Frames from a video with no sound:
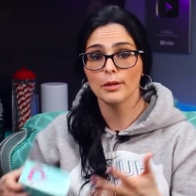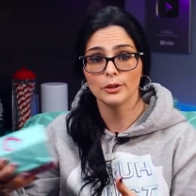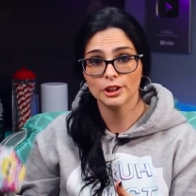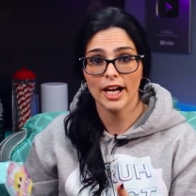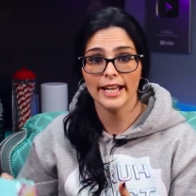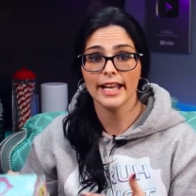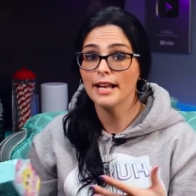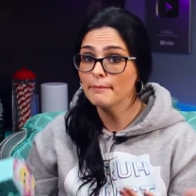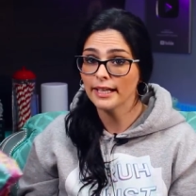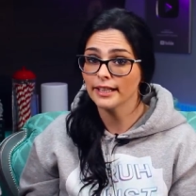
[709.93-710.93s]
blow dry it,
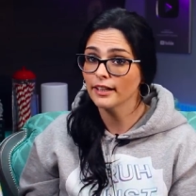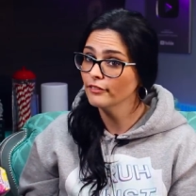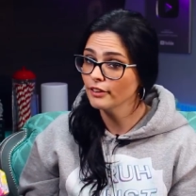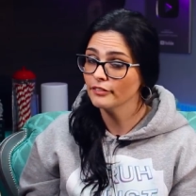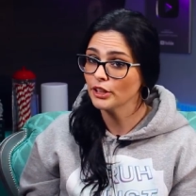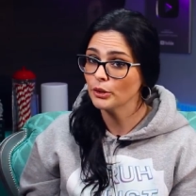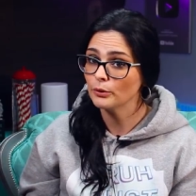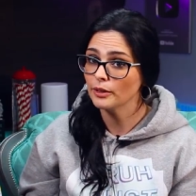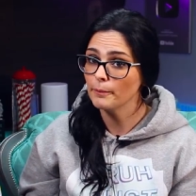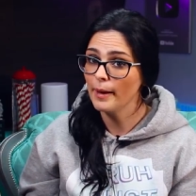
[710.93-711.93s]
and make it a fluffy
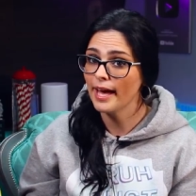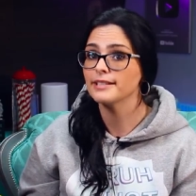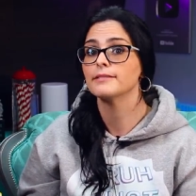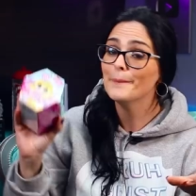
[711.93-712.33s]
cute little pet.